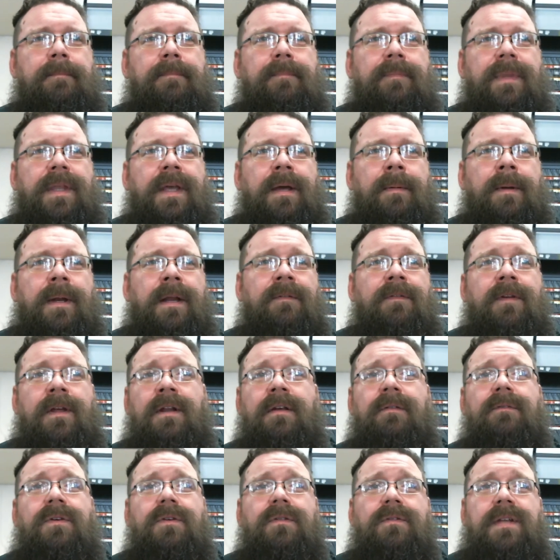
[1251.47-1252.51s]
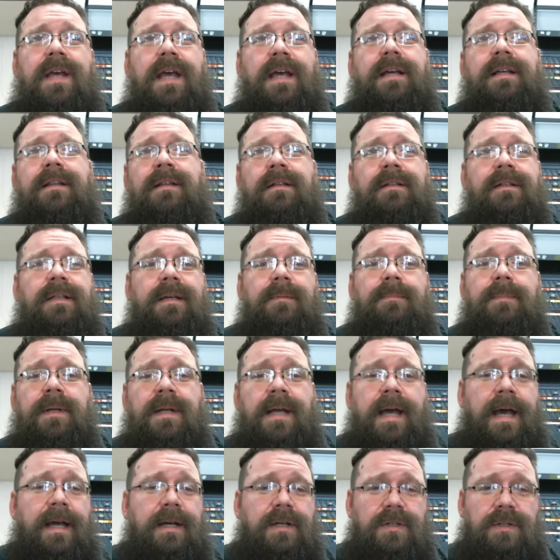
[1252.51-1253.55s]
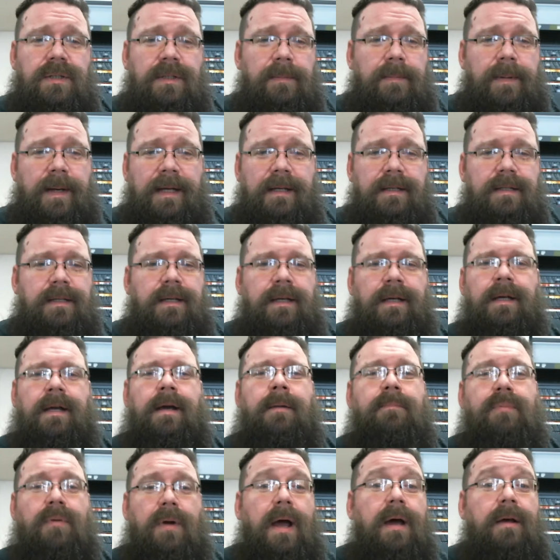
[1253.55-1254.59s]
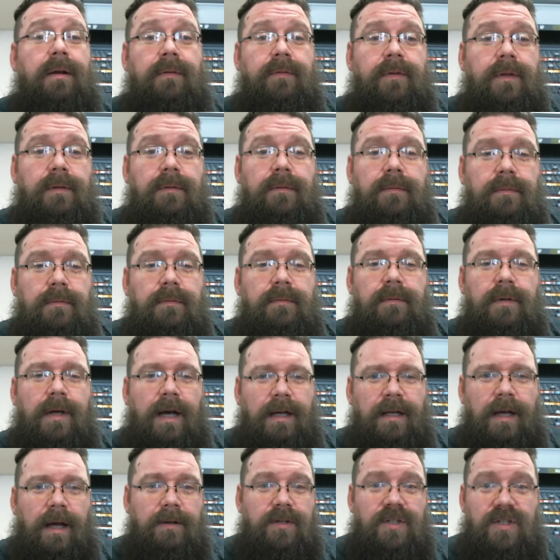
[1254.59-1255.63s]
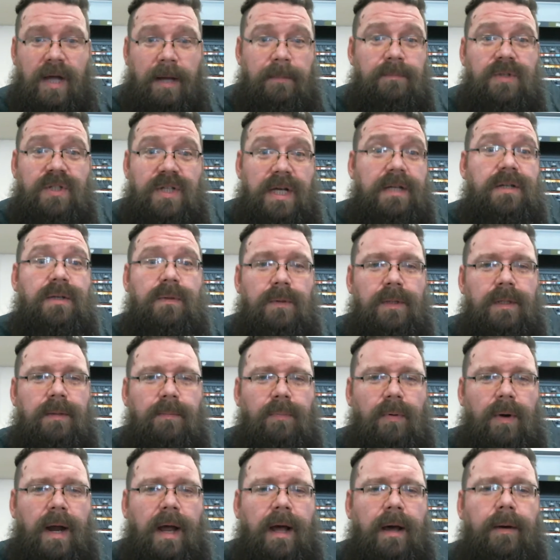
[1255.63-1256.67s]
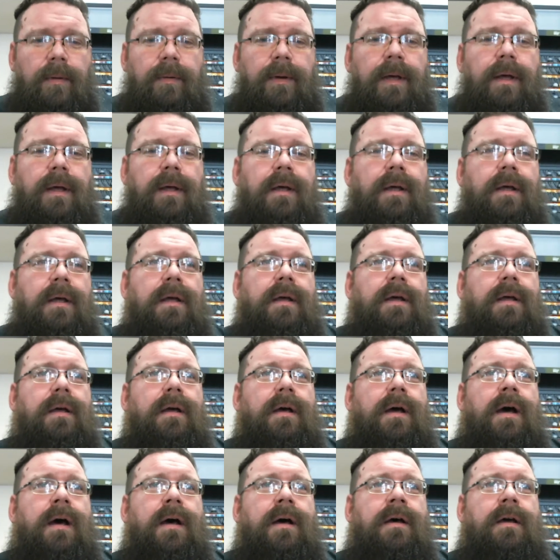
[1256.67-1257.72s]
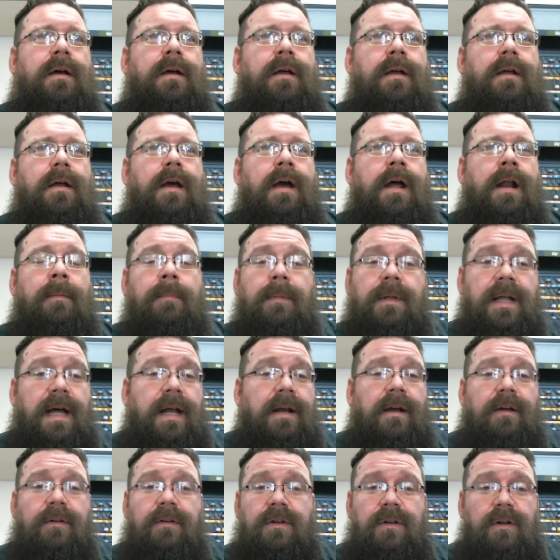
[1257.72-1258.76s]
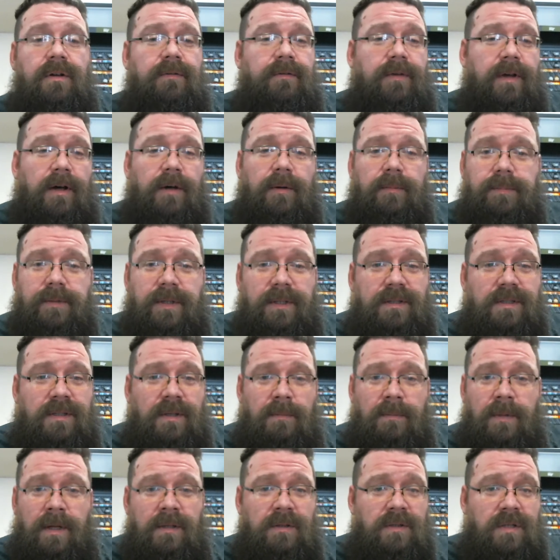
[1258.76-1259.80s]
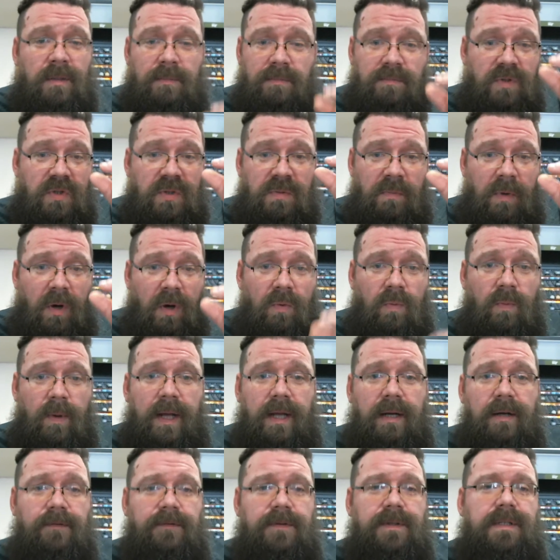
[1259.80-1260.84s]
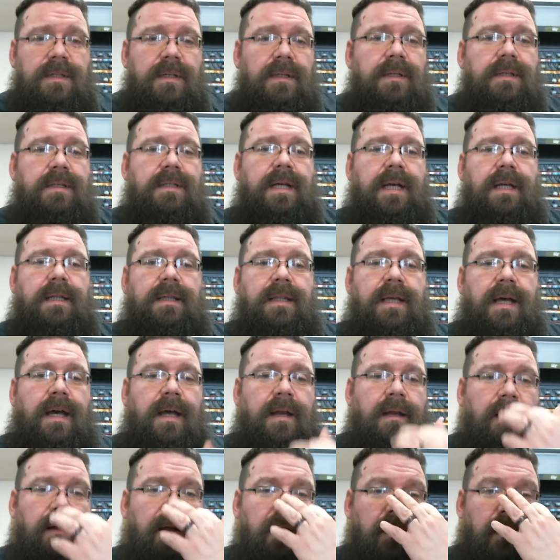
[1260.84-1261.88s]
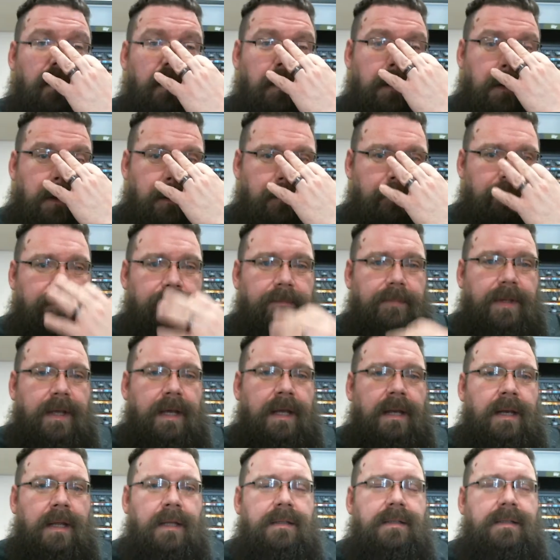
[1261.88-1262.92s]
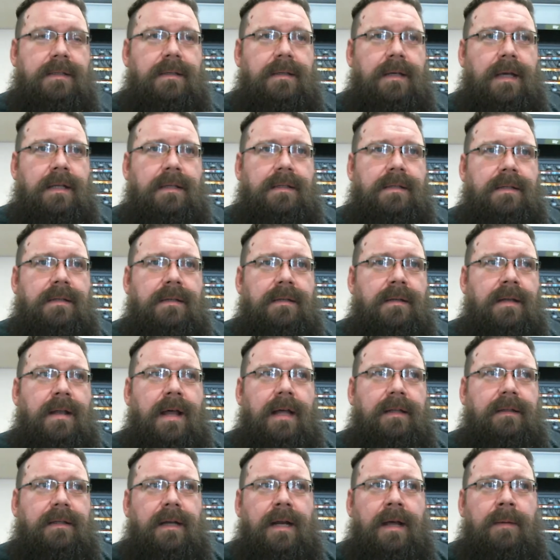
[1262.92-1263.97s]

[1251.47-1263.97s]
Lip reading: I mean, if any of you taken the leap into actually painting, I'm proud of you. I'm genuinely proud. And I'm glad I could have helped in some small way to facilitate that. And it's not that I'm